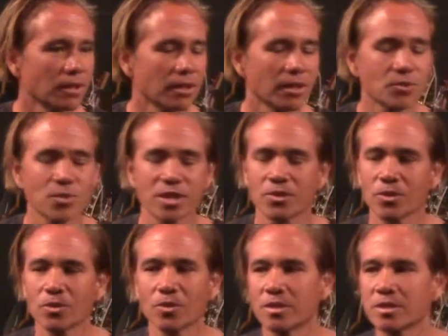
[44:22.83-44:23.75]
That's why I
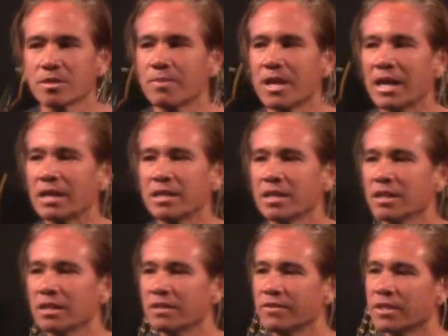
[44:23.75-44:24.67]
told Lord, this is a bad idea
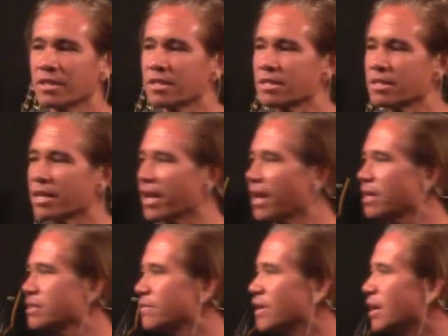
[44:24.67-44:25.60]
leaving this in the
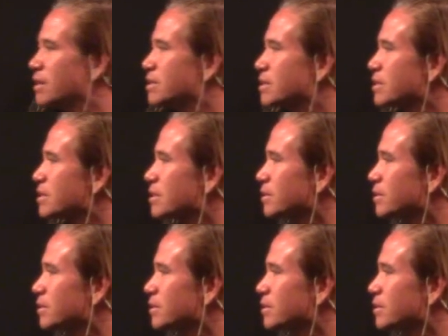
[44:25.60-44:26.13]
hands of us.